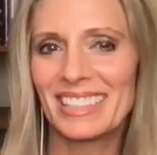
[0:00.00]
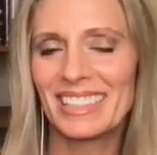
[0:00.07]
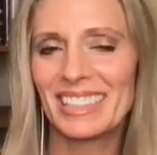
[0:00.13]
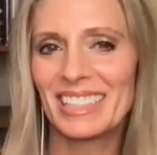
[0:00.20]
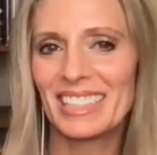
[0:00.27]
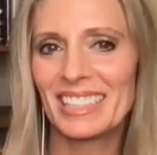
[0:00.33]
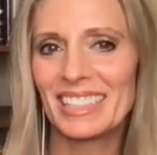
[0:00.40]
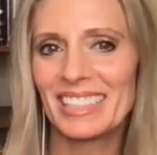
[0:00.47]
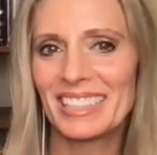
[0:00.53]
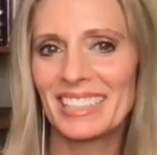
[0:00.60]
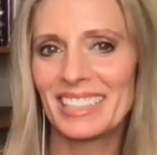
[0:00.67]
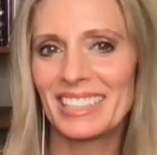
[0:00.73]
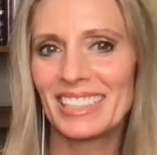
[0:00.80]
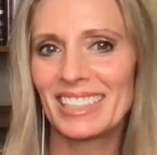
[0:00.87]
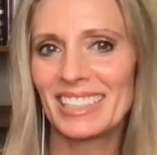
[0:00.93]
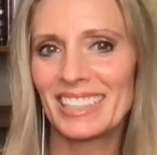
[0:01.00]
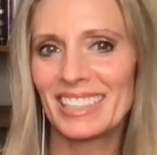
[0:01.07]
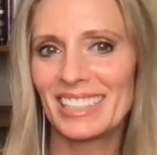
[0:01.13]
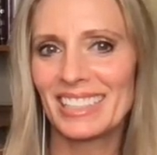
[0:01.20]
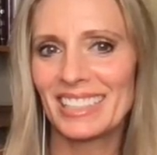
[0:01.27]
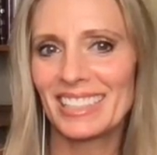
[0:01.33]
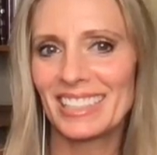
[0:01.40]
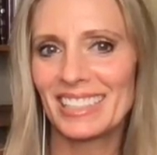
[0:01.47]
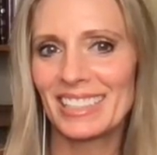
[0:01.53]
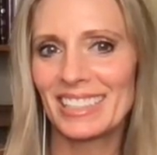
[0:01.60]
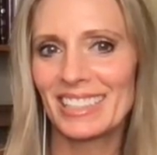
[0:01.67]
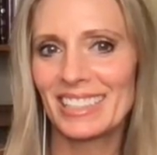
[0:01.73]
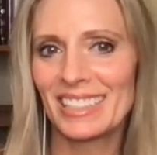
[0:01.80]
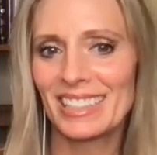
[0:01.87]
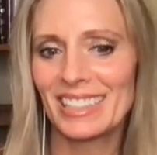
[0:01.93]

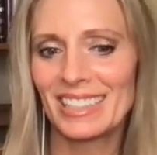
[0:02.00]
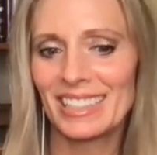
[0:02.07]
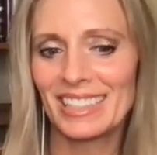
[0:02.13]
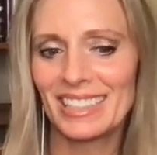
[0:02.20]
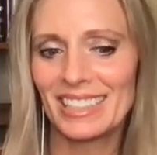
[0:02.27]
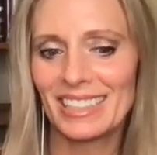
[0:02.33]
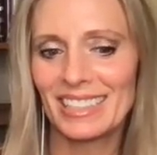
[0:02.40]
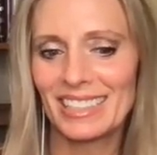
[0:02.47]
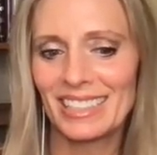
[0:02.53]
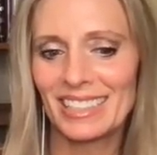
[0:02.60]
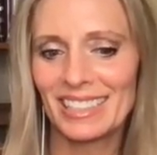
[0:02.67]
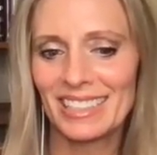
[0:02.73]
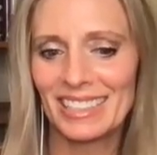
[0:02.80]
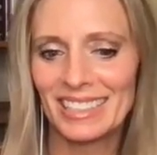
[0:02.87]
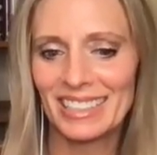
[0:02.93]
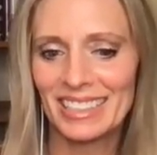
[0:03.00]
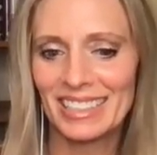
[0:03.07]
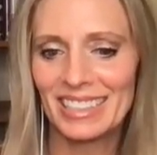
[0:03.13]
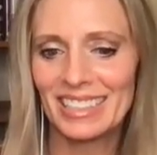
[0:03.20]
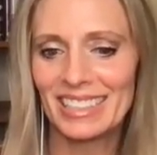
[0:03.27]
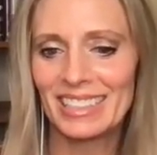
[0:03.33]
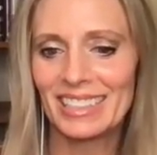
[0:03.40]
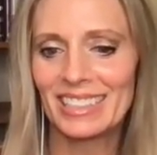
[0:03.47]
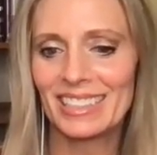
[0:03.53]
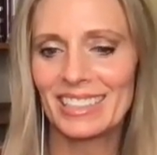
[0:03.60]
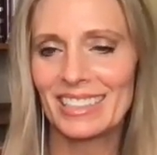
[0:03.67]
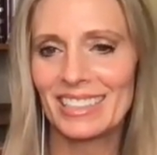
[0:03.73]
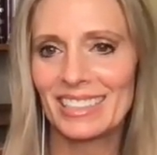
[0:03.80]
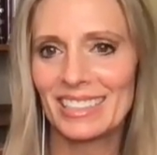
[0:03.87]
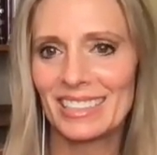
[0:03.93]

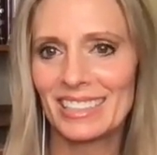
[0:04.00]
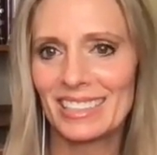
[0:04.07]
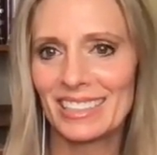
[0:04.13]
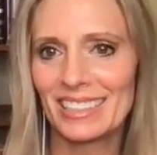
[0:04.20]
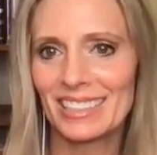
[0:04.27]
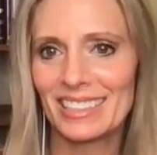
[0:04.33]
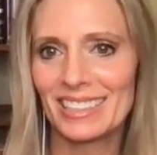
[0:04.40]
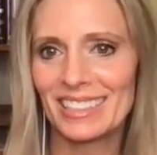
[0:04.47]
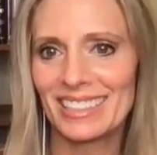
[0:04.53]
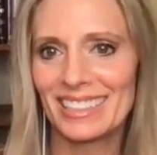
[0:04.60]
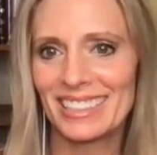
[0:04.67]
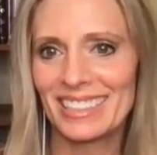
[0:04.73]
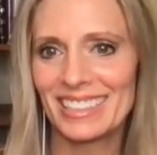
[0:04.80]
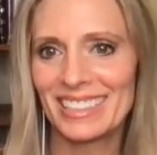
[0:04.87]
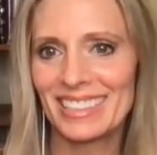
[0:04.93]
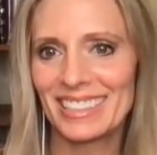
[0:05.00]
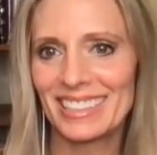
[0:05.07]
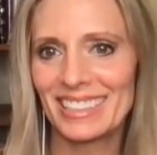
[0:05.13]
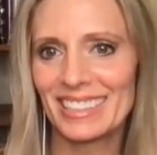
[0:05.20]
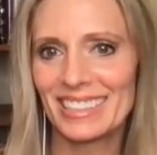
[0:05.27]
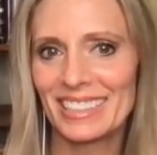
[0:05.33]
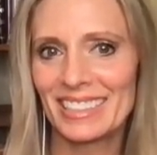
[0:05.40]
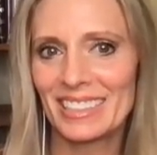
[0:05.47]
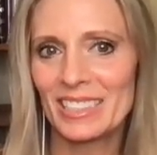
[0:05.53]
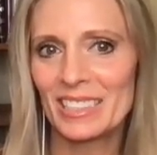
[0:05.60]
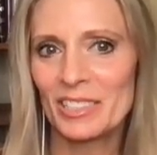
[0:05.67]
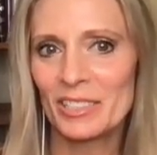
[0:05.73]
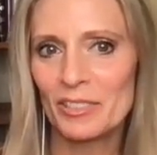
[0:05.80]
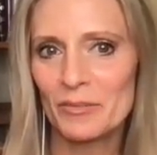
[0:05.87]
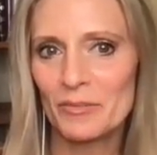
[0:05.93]

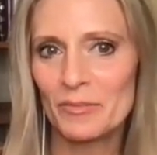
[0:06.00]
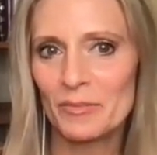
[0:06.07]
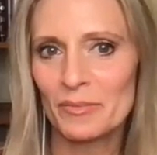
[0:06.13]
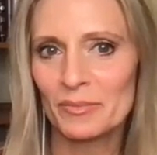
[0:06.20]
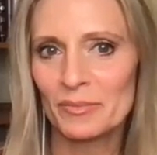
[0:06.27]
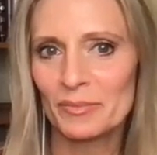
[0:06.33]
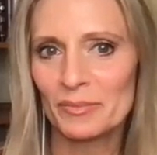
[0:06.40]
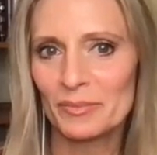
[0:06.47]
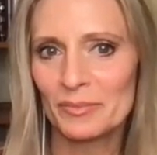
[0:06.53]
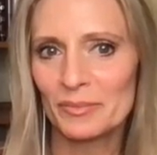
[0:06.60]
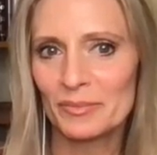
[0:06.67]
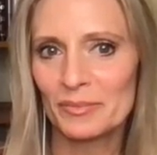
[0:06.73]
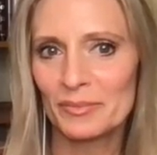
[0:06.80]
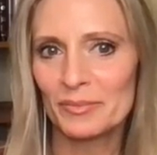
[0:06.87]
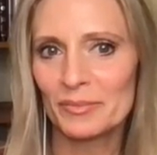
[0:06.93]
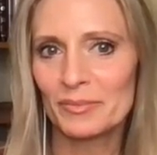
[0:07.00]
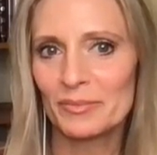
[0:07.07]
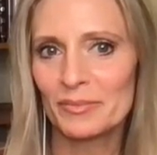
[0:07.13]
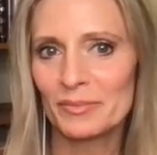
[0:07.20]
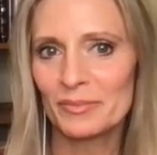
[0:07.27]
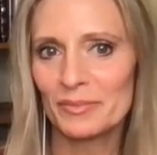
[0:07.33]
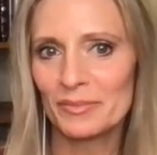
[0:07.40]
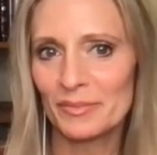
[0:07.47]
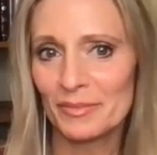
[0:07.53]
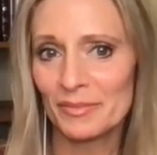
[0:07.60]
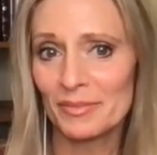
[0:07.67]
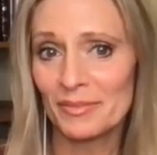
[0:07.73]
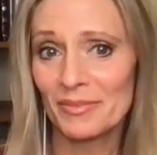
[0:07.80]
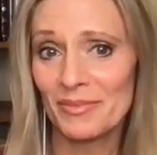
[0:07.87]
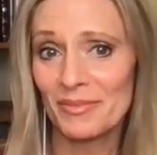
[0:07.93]
The person shown says nothing.